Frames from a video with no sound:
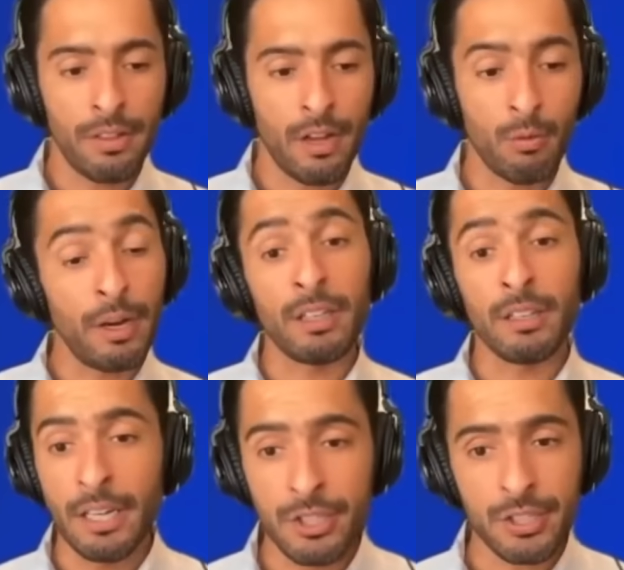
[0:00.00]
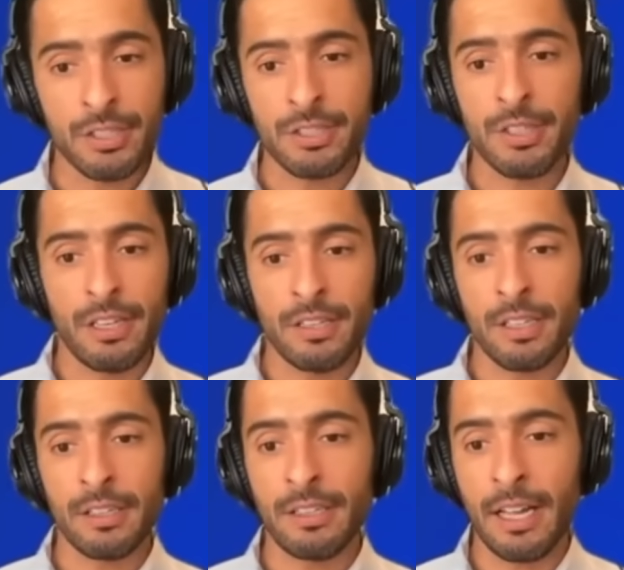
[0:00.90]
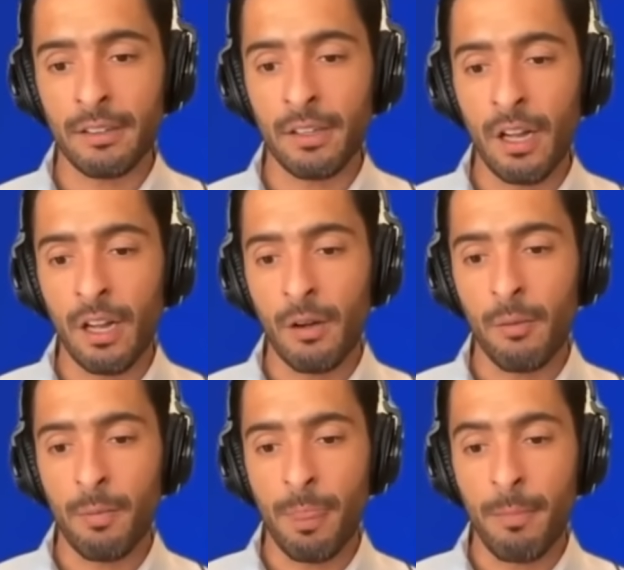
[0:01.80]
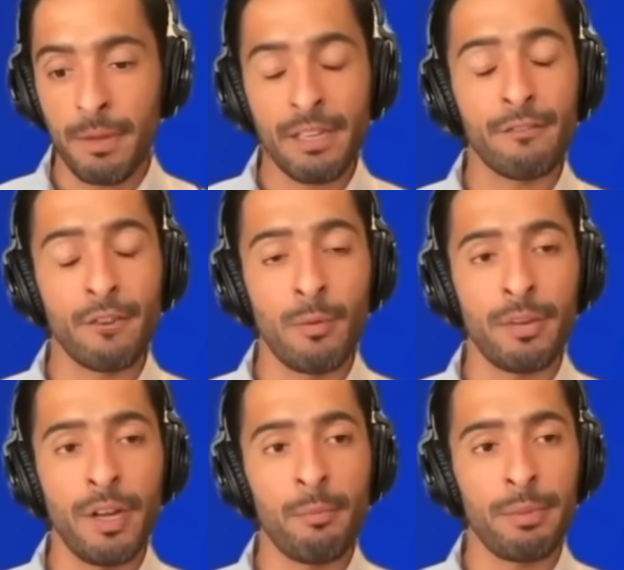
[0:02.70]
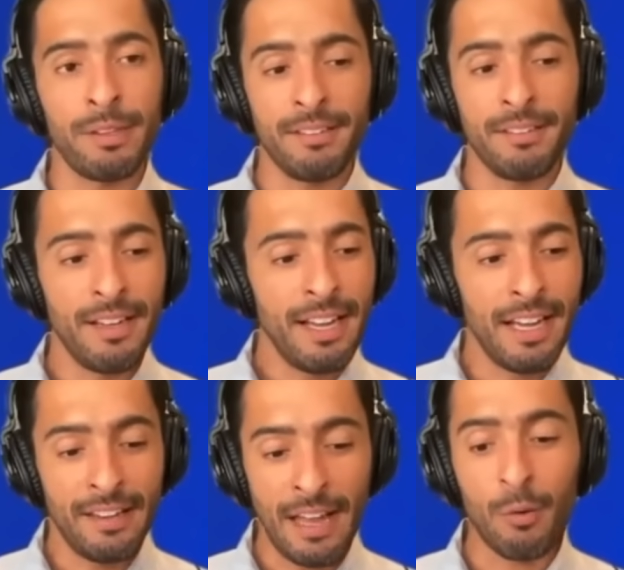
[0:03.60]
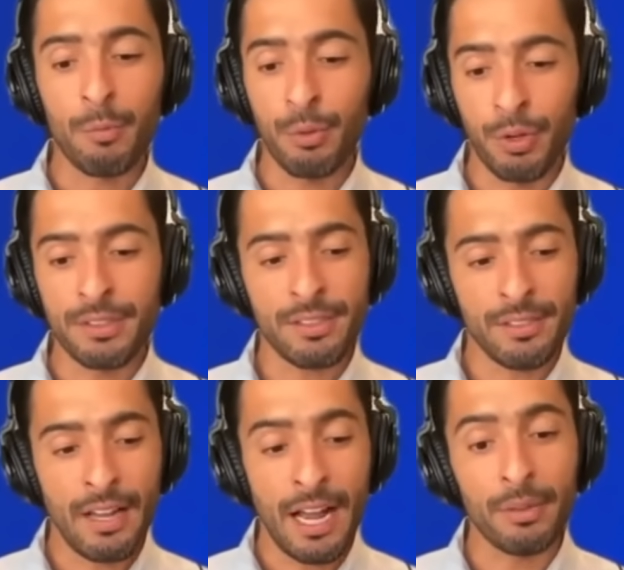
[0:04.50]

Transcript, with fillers: uh, regulations and things like that uh, being firmed up, and and that would put, I